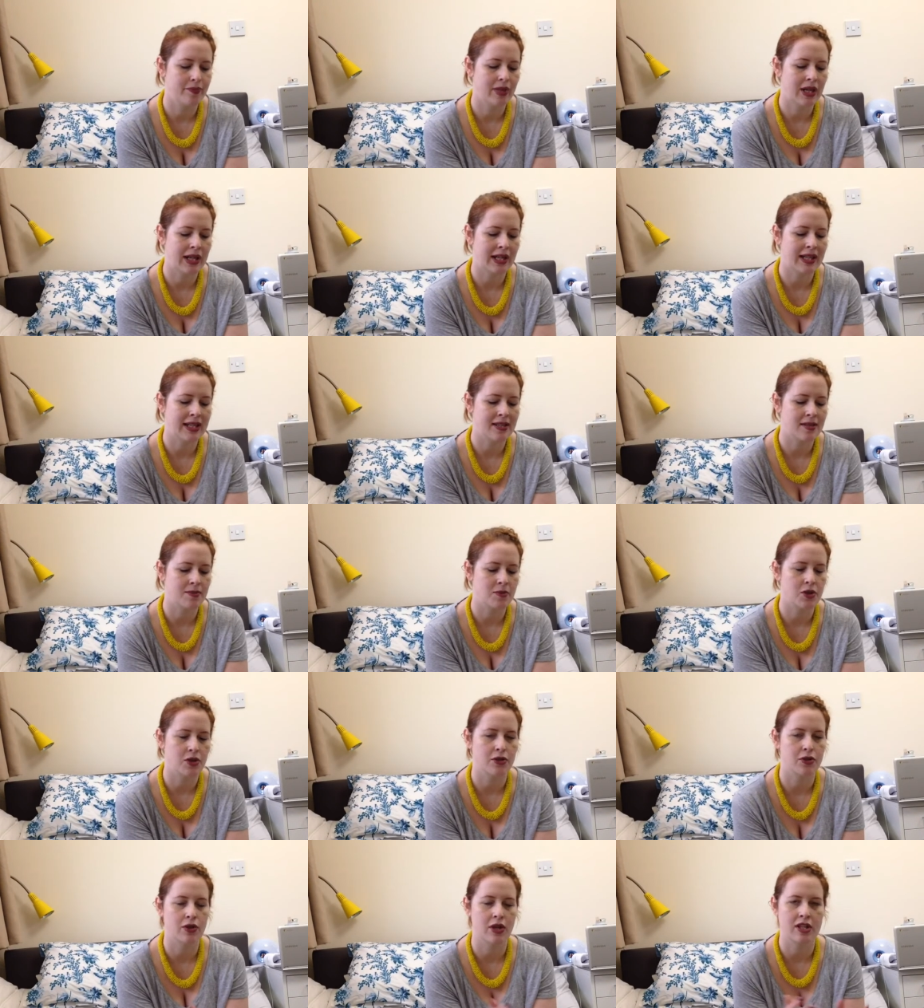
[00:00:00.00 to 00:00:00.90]
I guess I'm
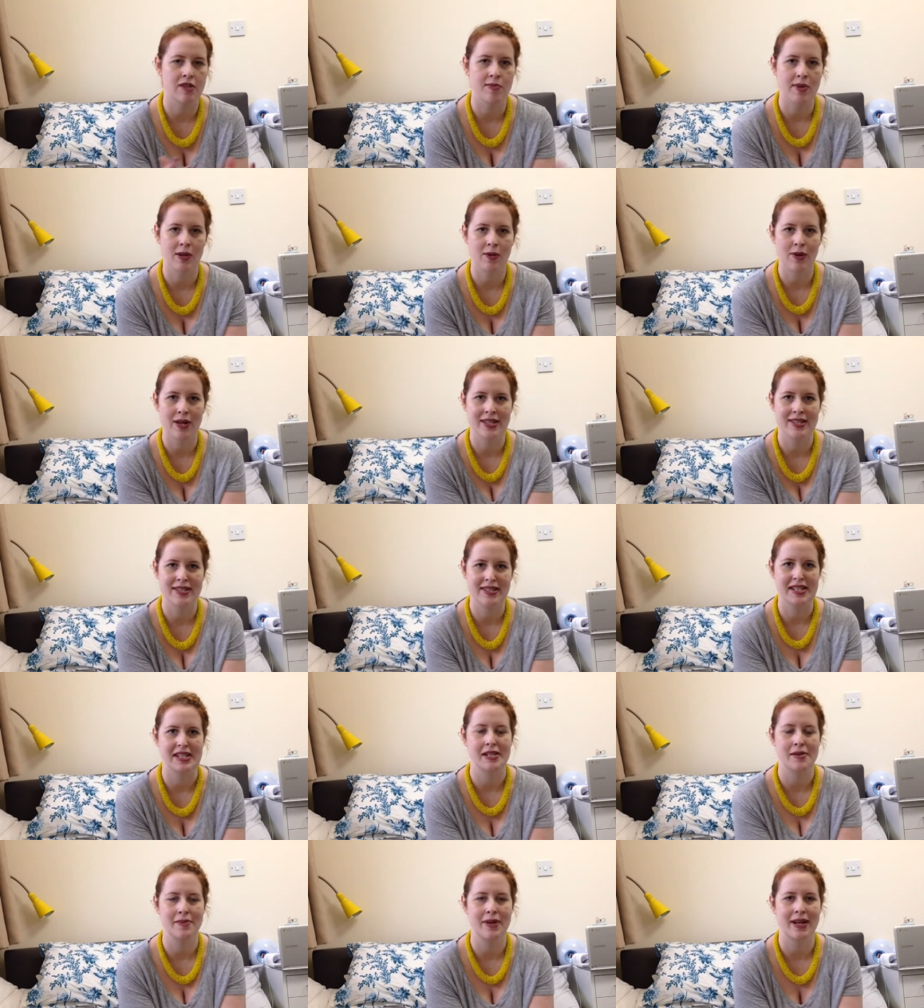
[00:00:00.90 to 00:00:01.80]
just trying to be quite
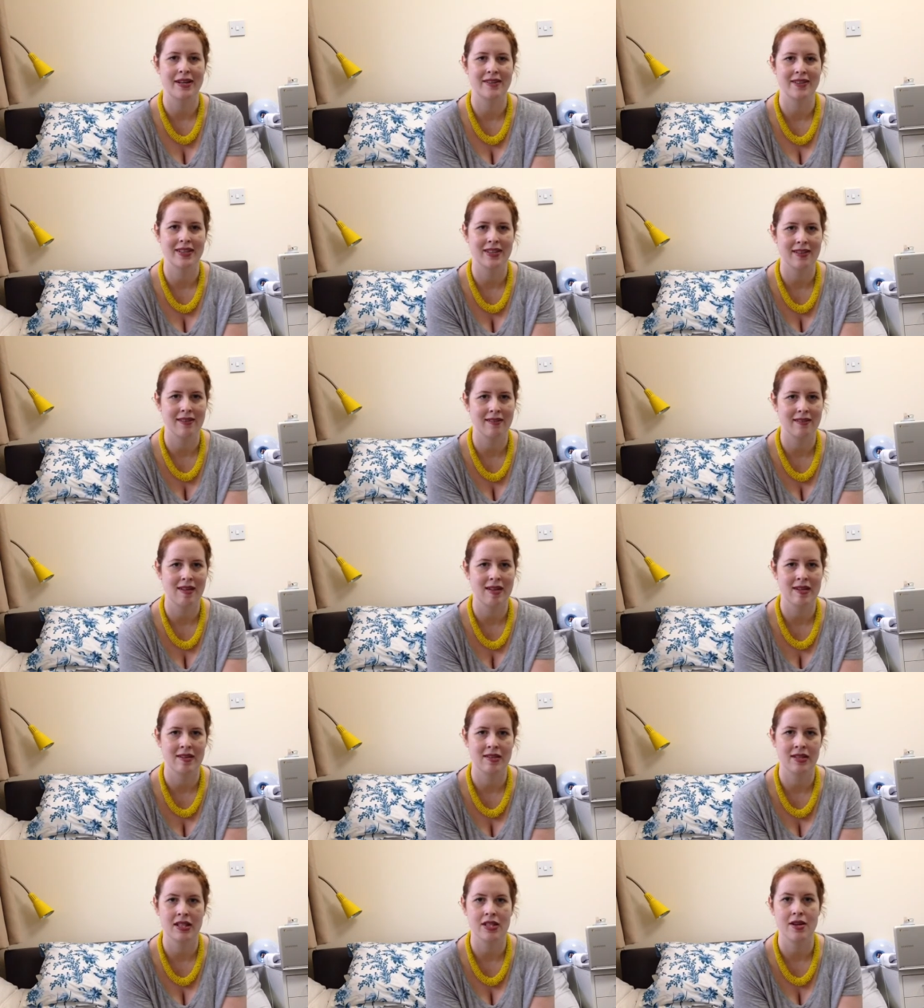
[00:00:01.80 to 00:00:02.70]
zen about it
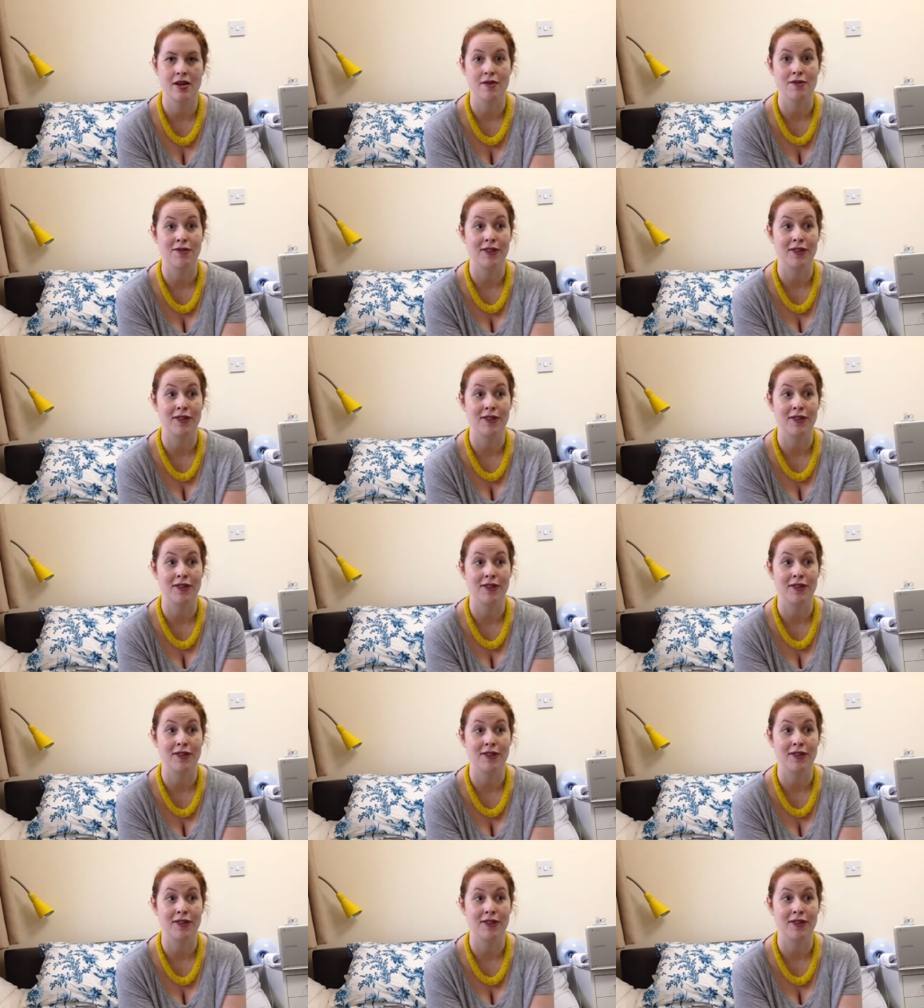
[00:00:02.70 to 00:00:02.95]
and, you know,